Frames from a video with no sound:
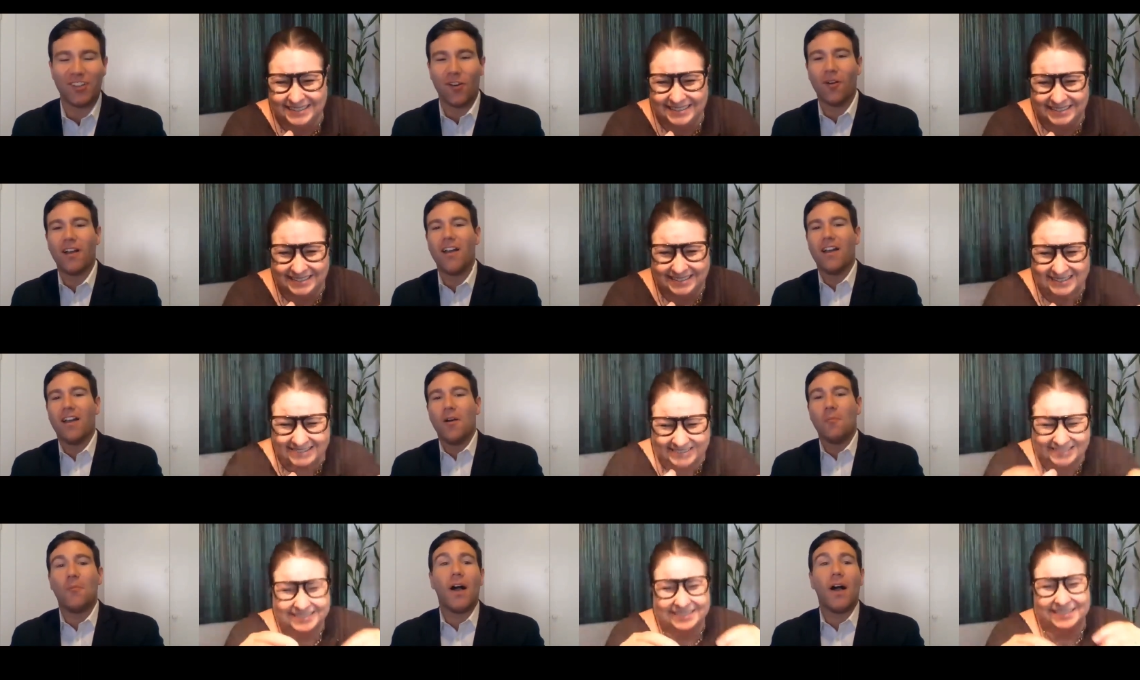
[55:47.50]
Speaker 1: So,
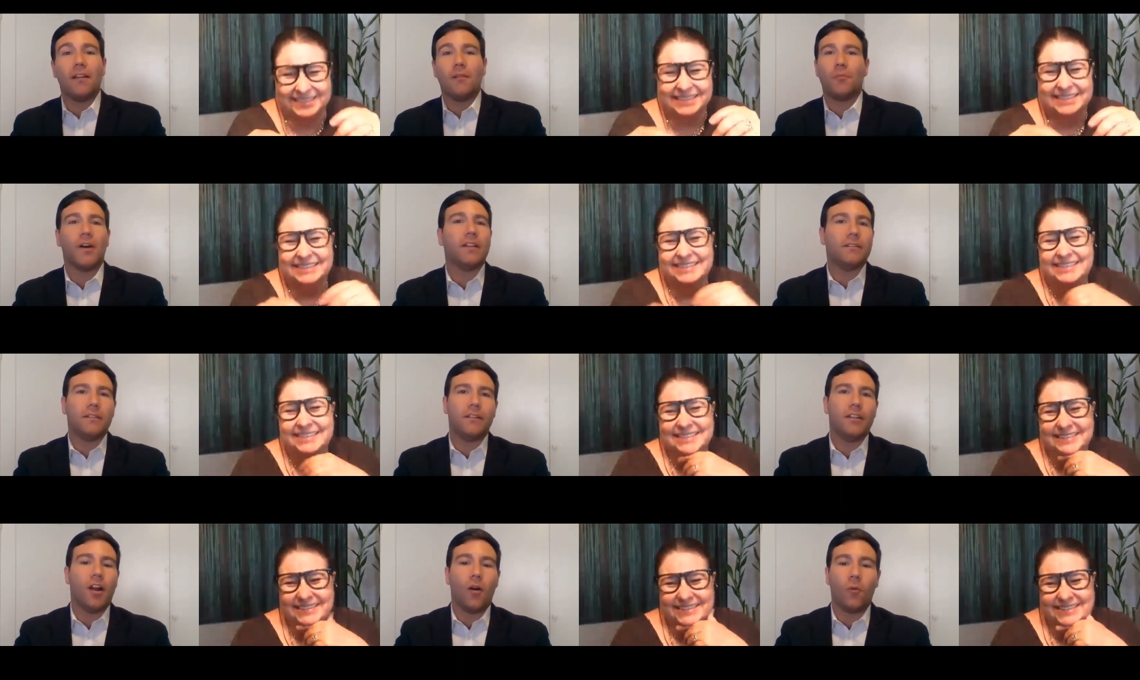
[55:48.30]
but, but,
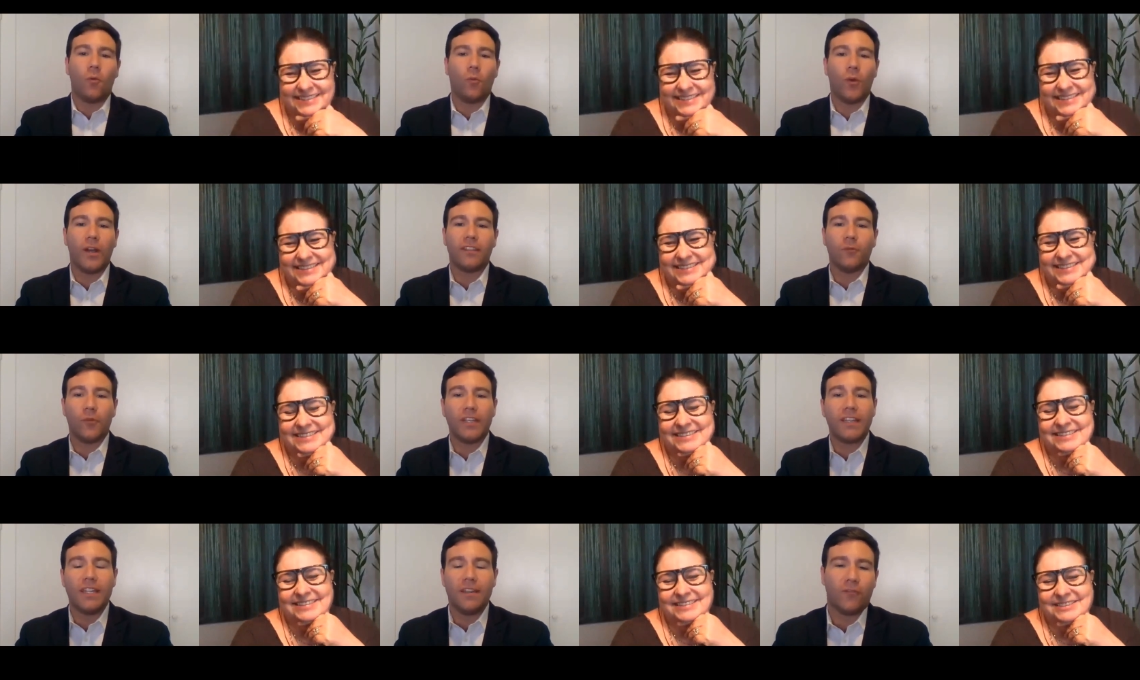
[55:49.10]
you know, with
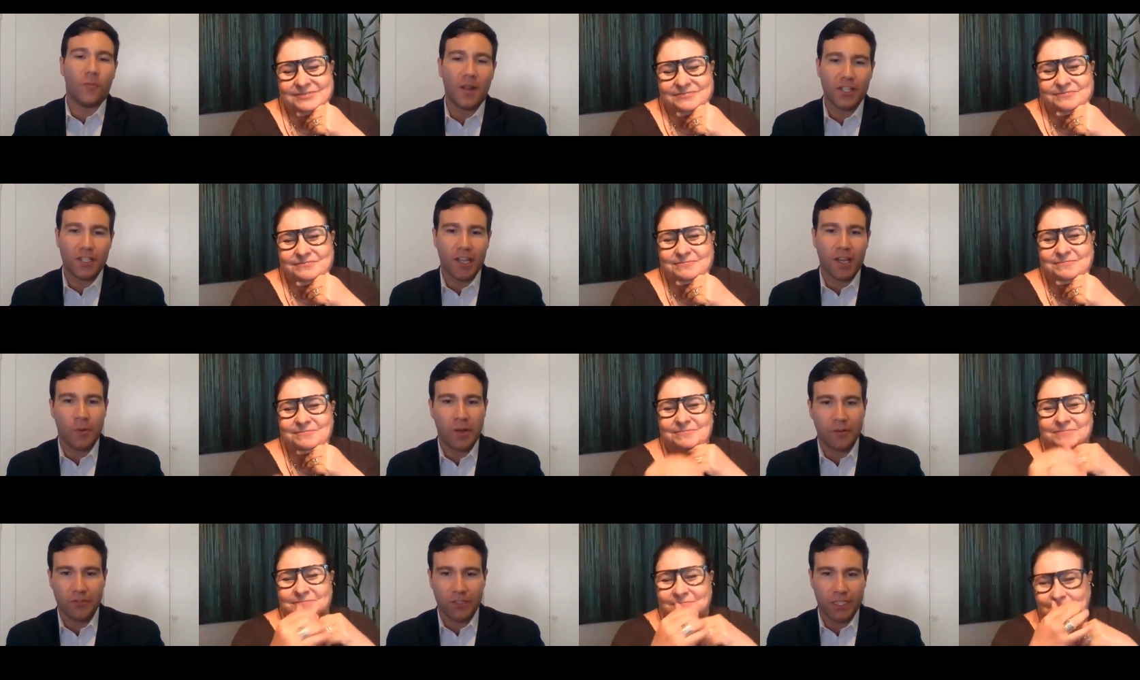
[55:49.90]
with the information
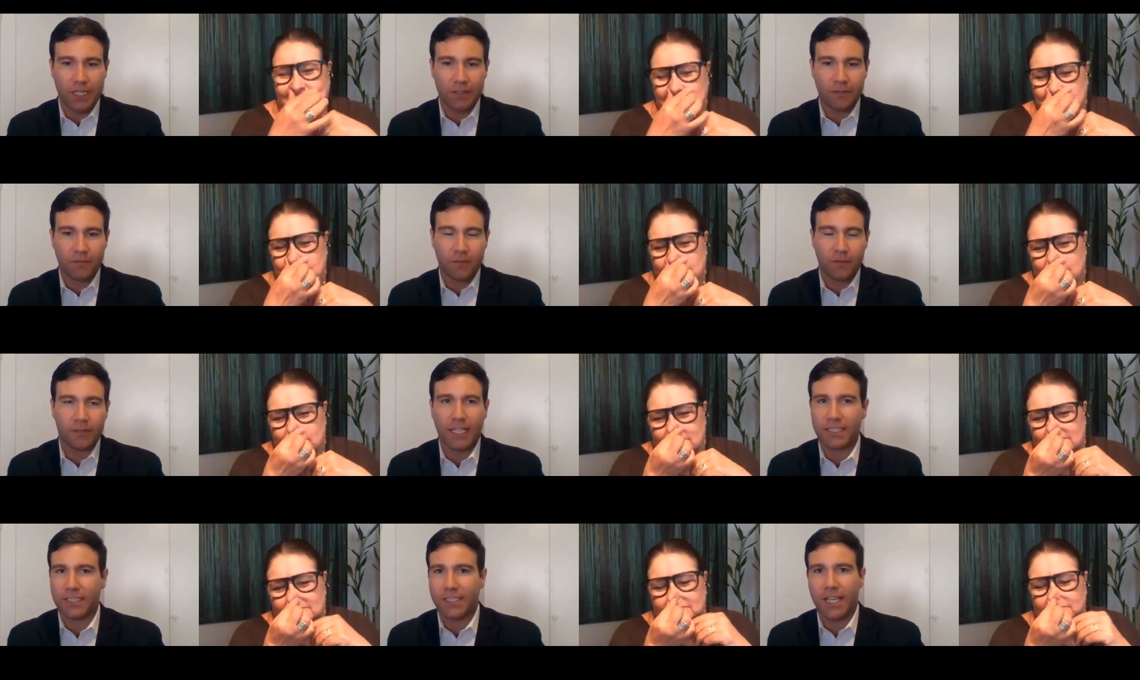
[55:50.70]
that we receive,
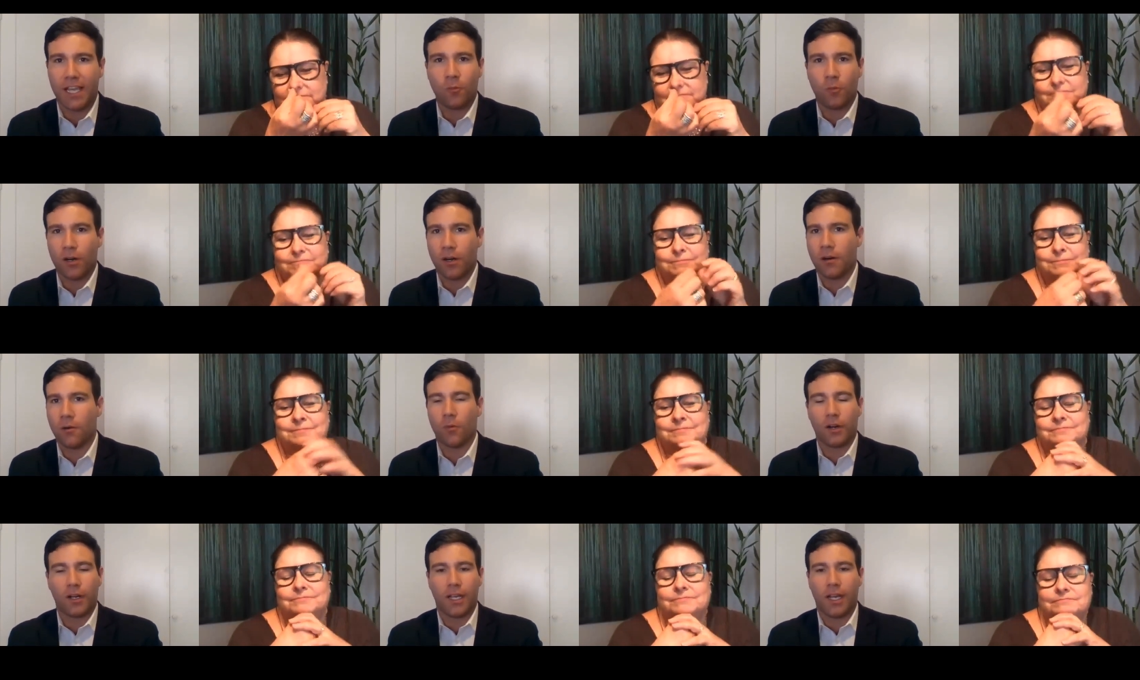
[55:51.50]
let's say
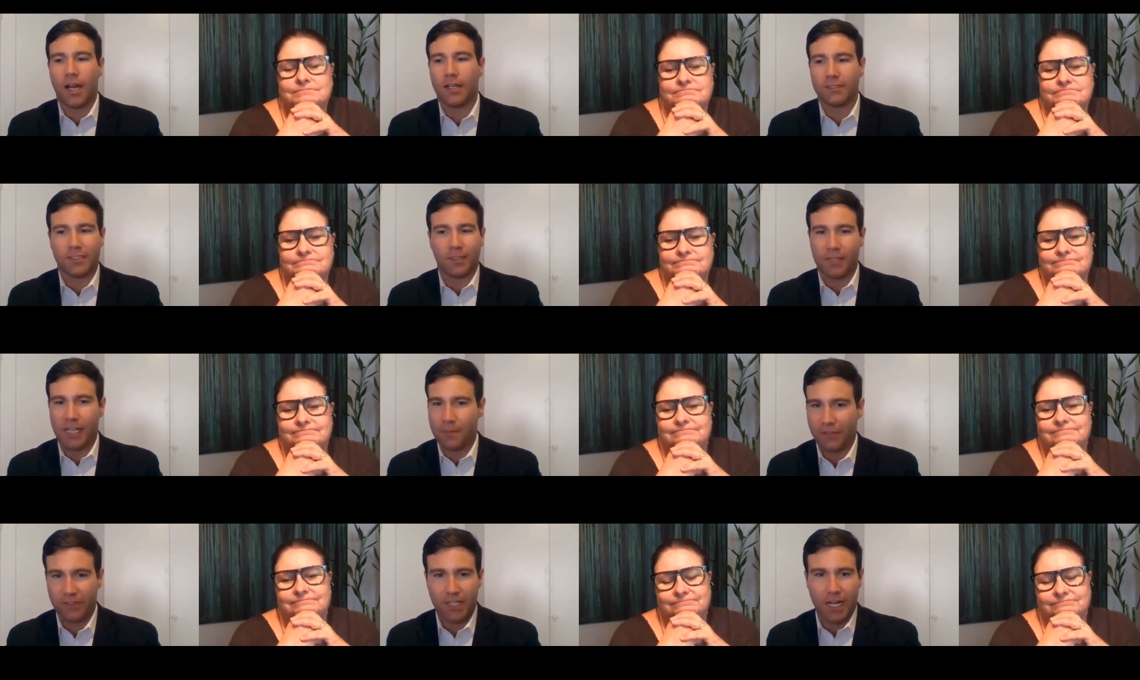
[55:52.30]
we're working on some
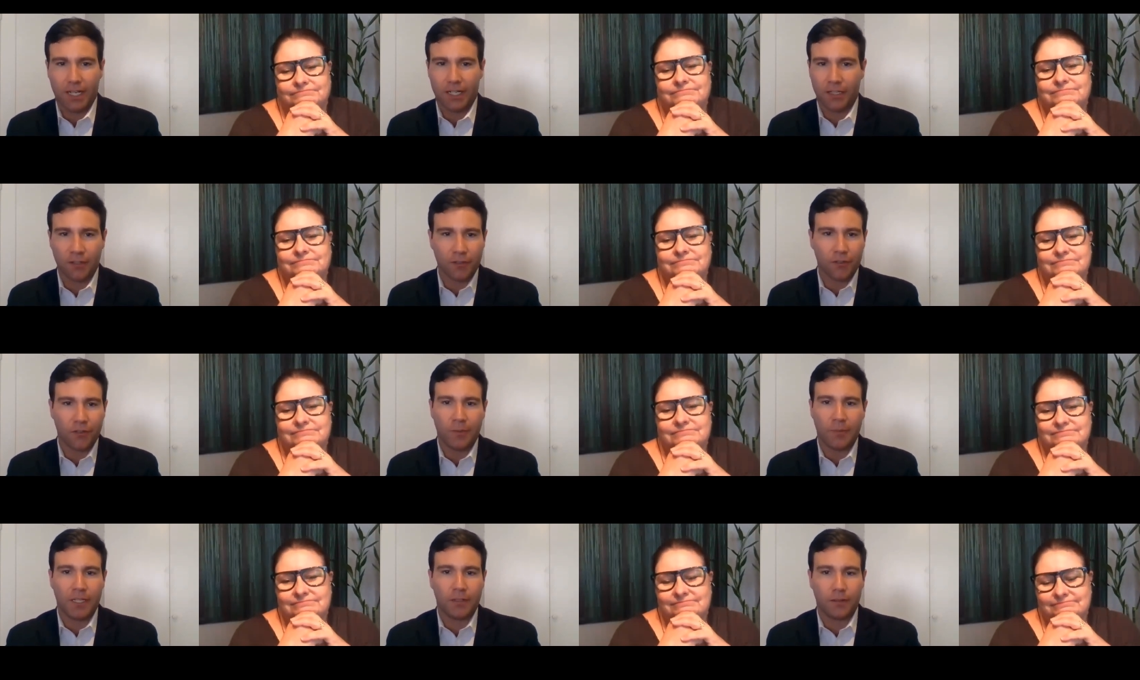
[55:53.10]
type of stocking
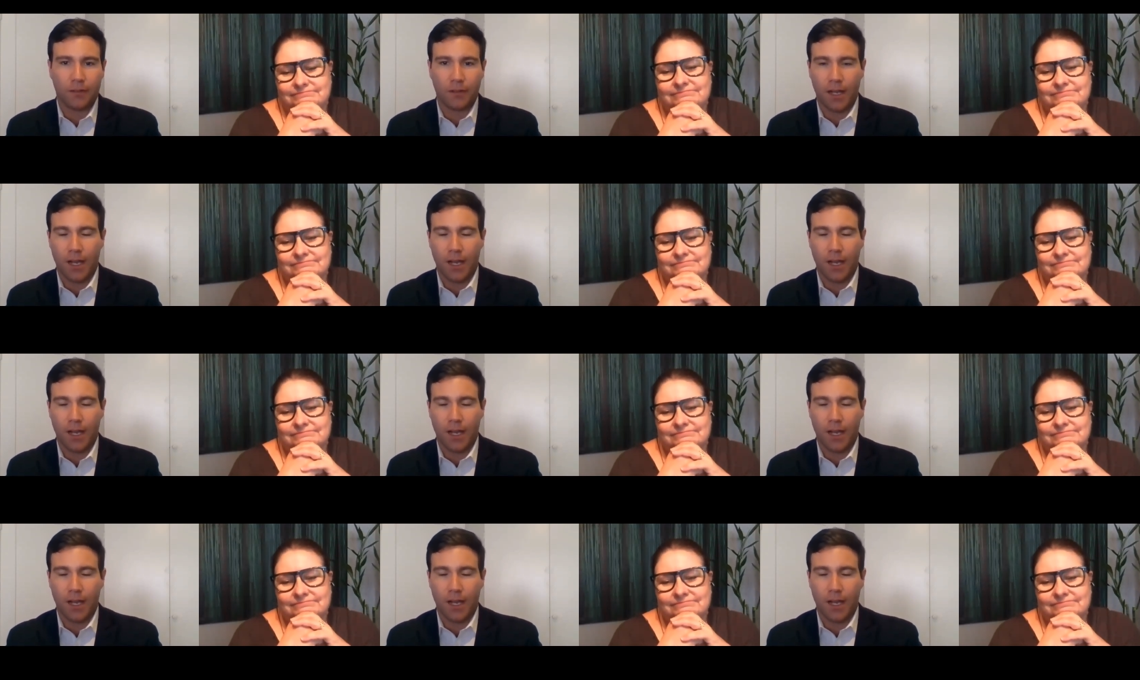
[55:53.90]
agreement.